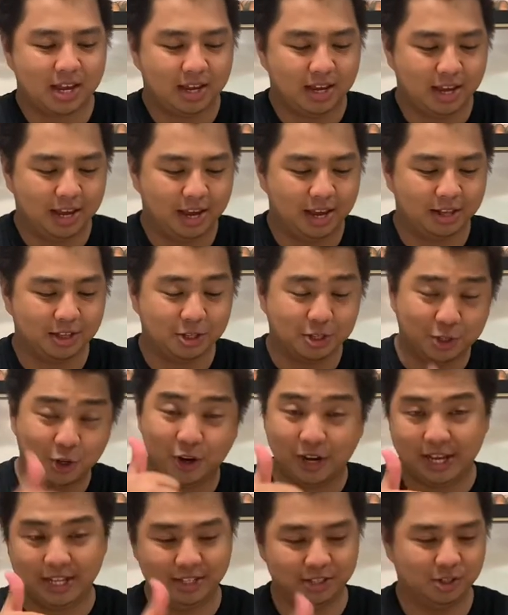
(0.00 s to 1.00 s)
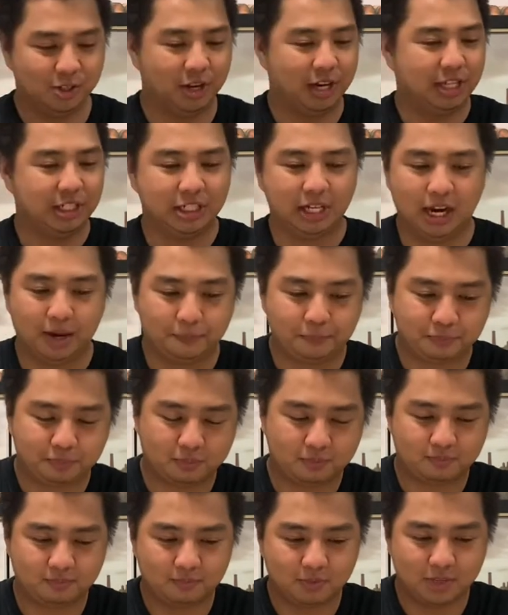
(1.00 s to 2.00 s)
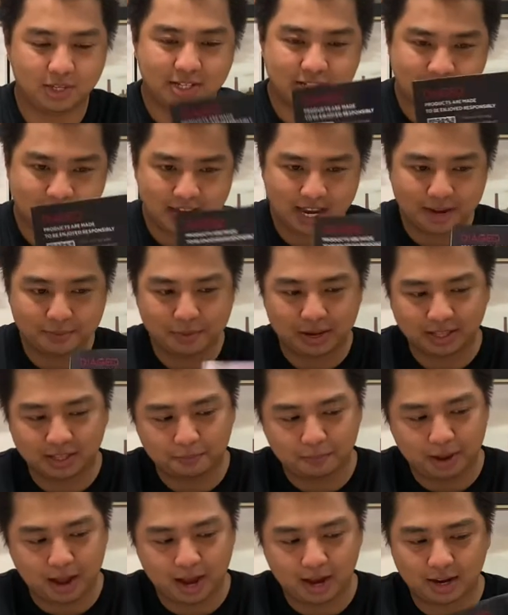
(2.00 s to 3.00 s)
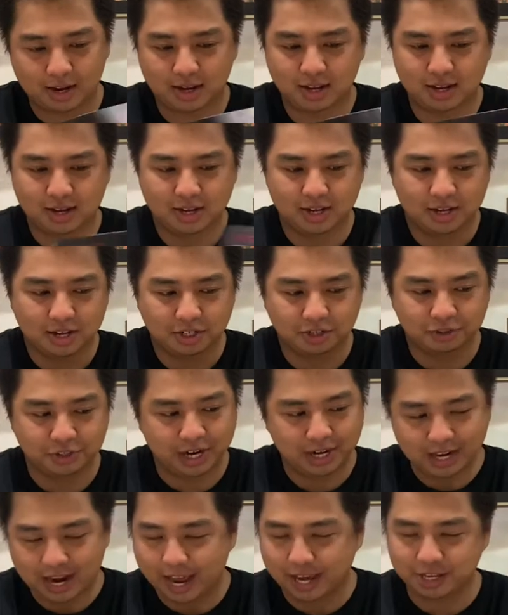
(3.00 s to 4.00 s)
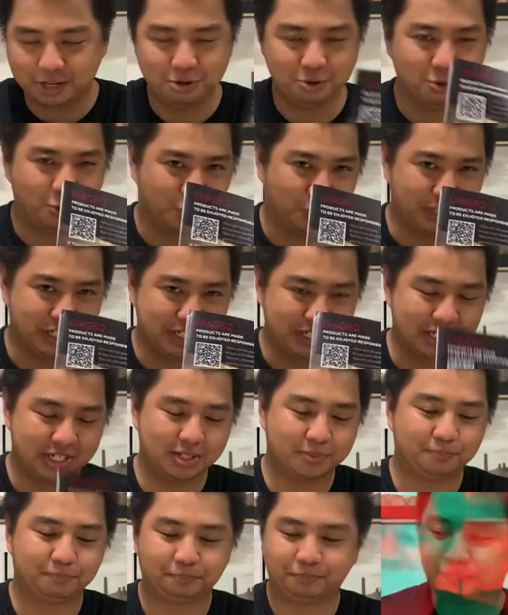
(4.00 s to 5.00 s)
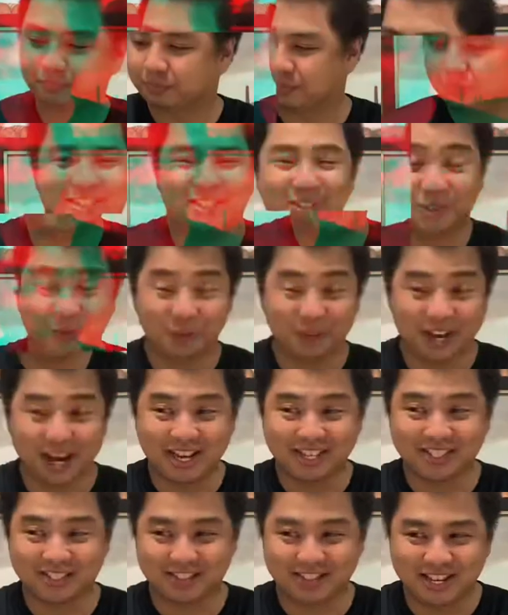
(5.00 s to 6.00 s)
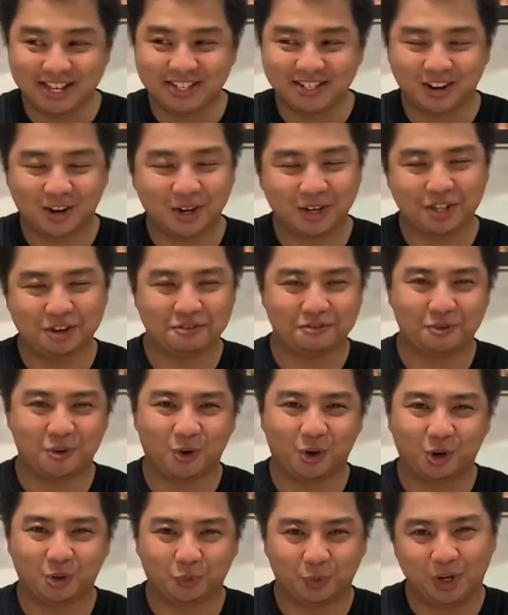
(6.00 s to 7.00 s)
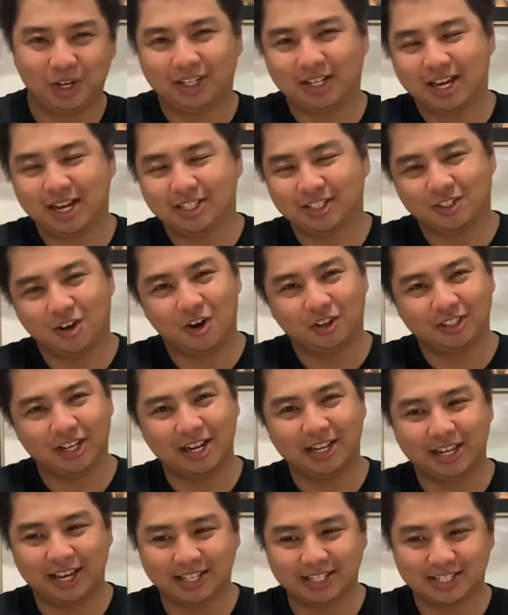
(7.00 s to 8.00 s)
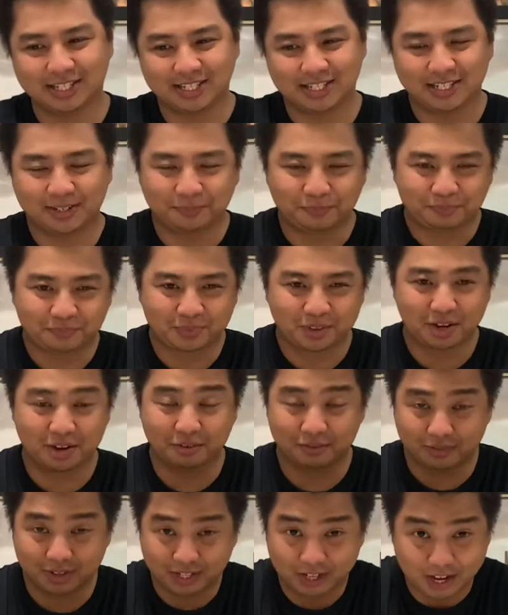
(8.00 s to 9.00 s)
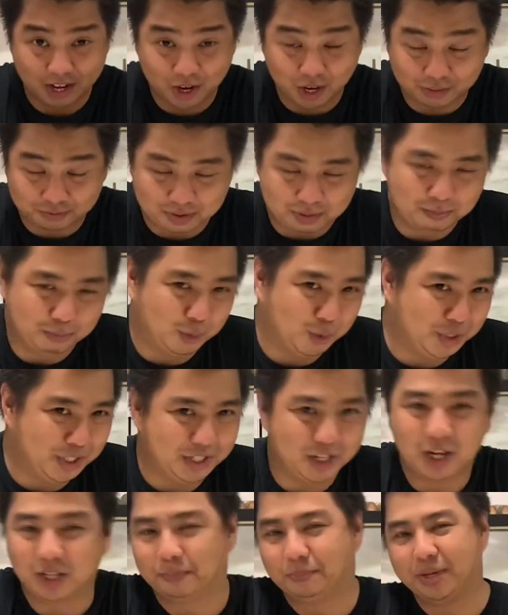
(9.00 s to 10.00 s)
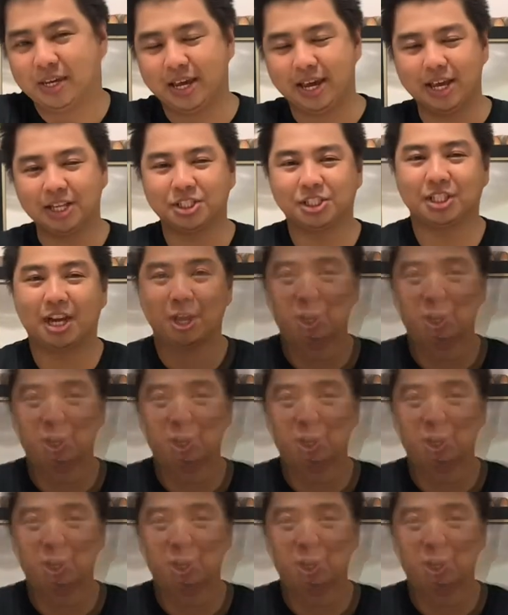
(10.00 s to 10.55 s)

And solid, solid siya. Same at the back, DrinkIQ quiz. So guys, these are the four world-class cocktail kits that I got from boozy dot p h.